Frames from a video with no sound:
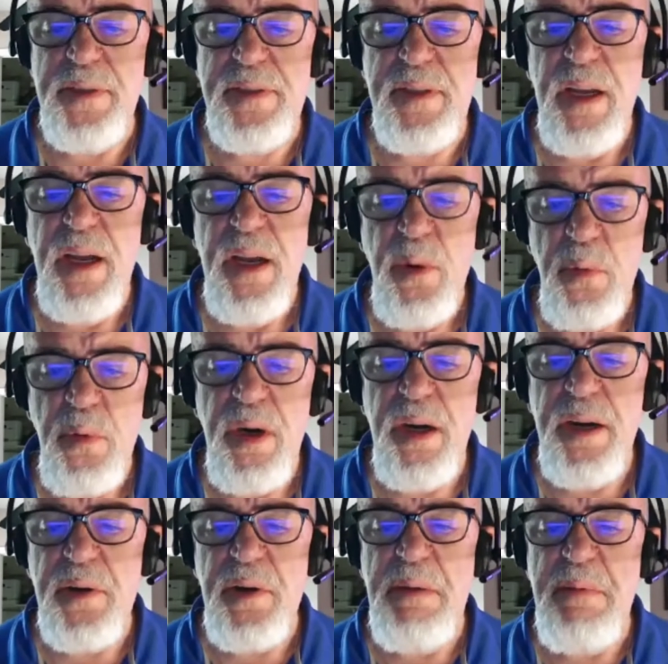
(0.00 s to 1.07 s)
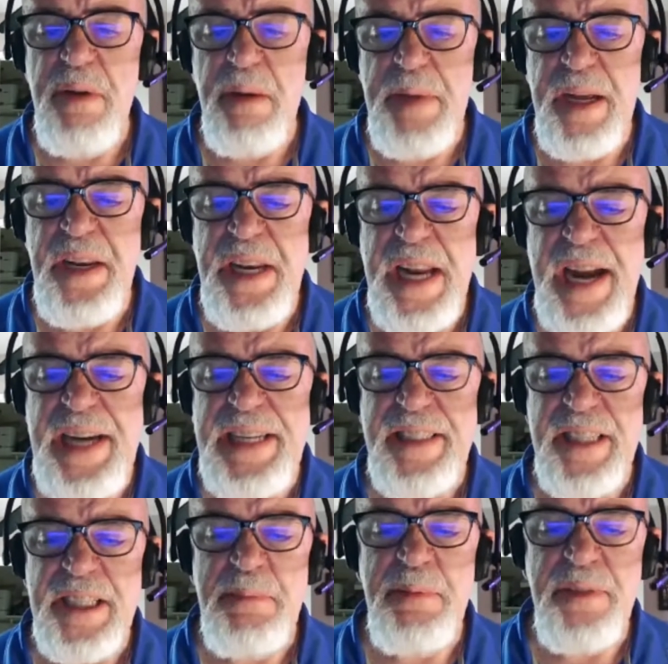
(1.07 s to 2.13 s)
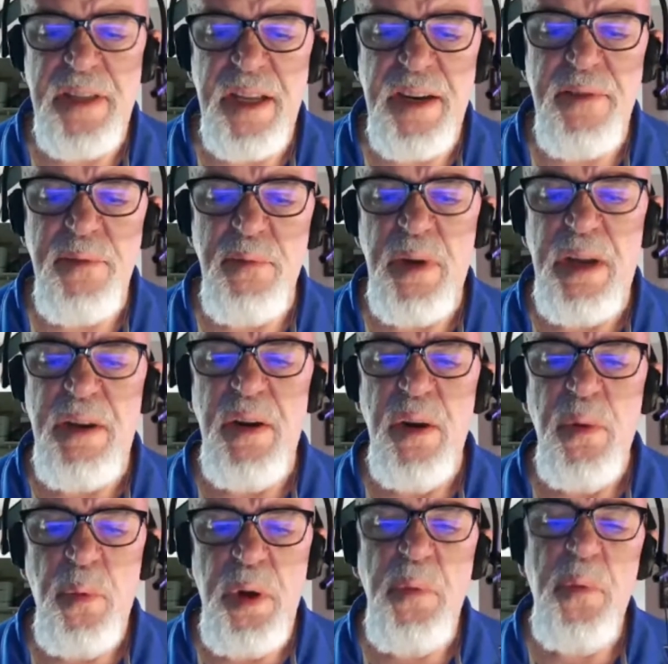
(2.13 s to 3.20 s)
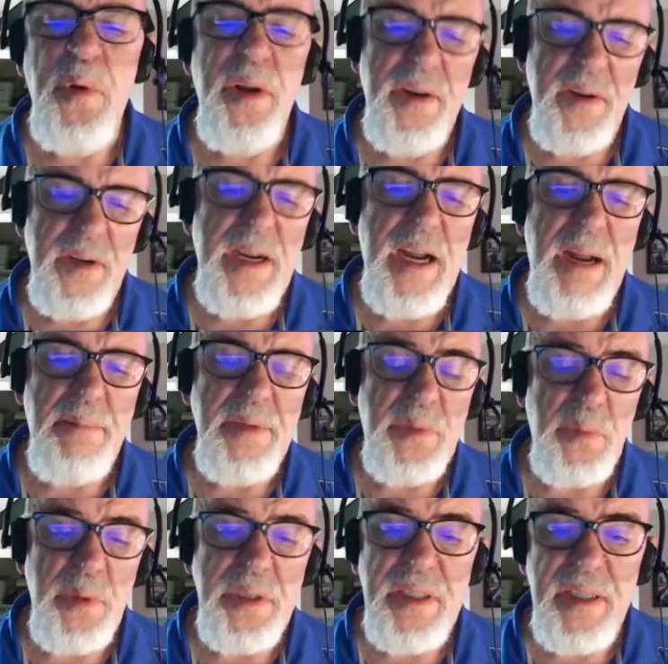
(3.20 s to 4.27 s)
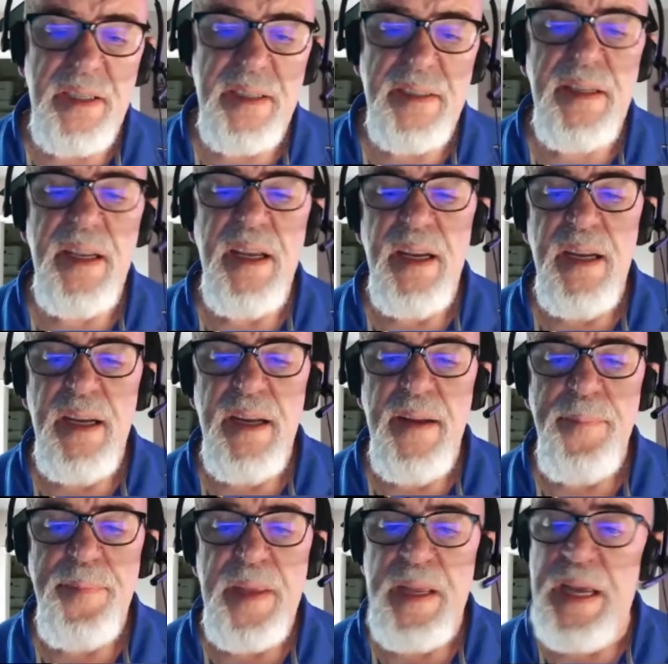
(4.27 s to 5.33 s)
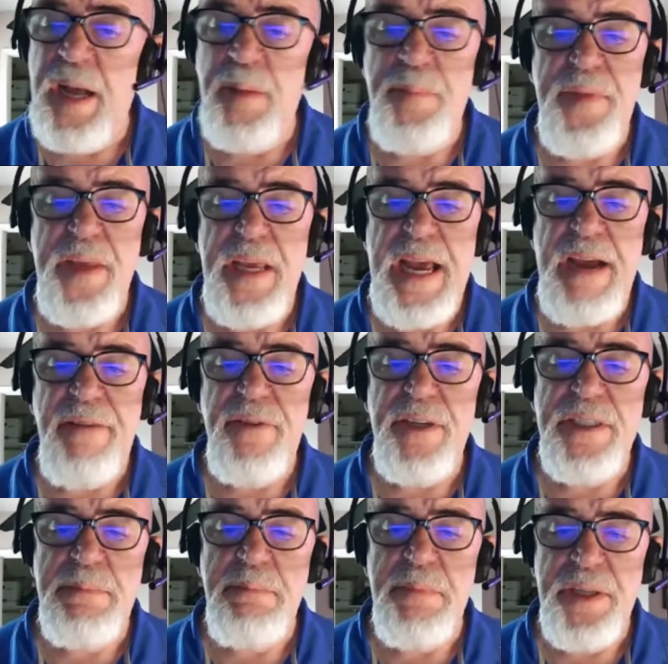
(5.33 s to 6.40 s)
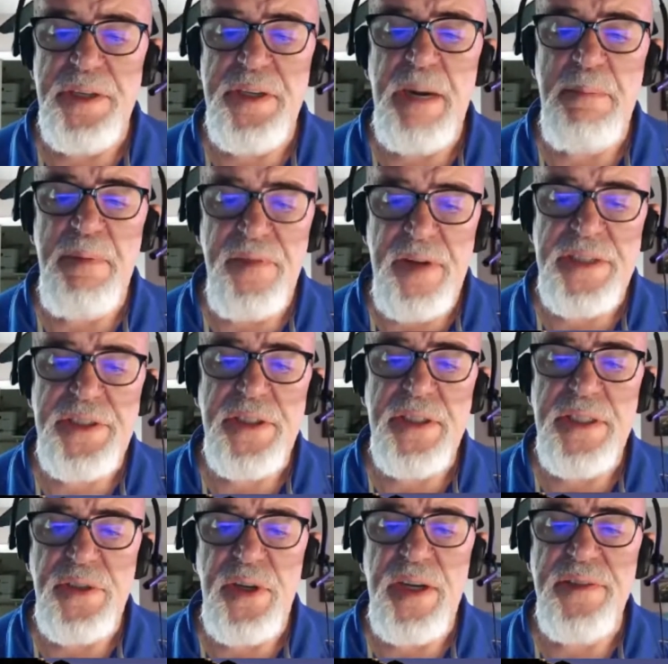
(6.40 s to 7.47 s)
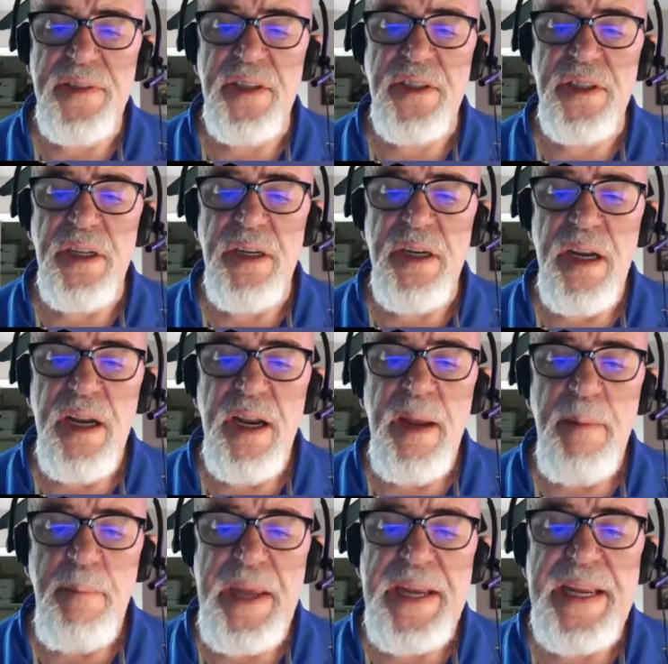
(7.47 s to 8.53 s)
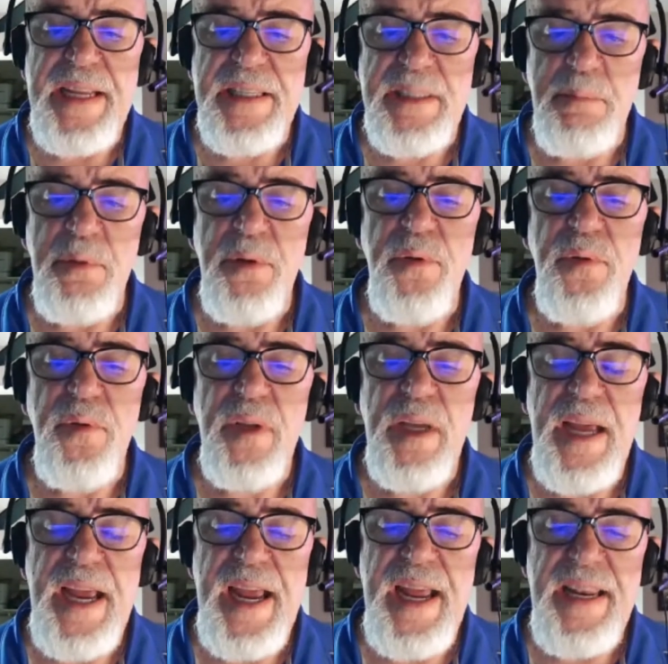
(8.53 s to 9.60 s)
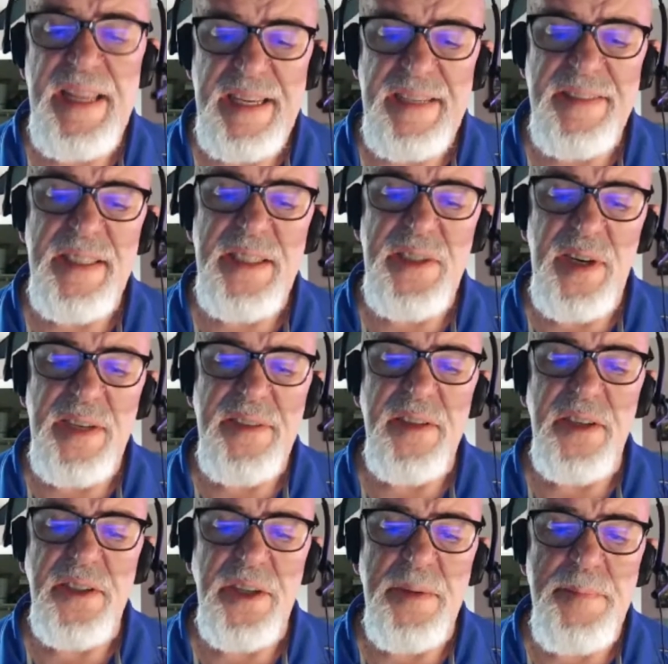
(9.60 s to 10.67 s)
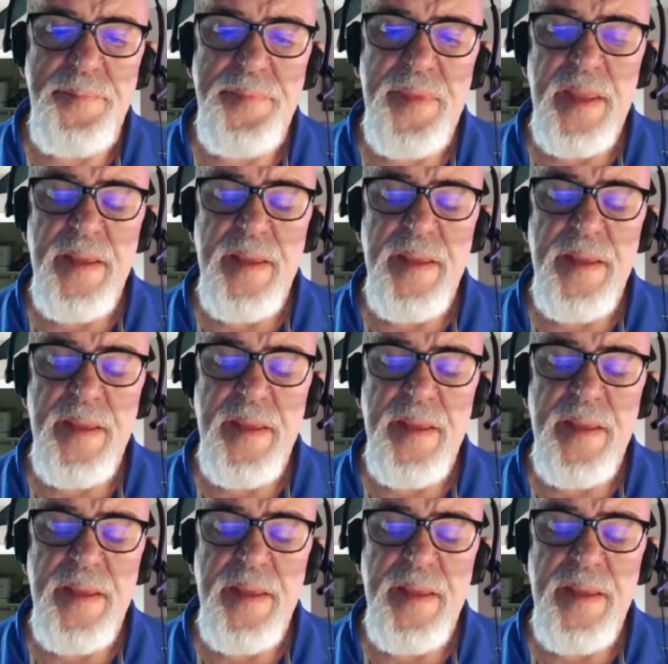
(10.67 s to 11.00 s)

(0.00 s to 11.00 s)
us, we're in agreement about 96% of what we want to accomplish, which is help the average military professional in transition make a smooth and easy transition.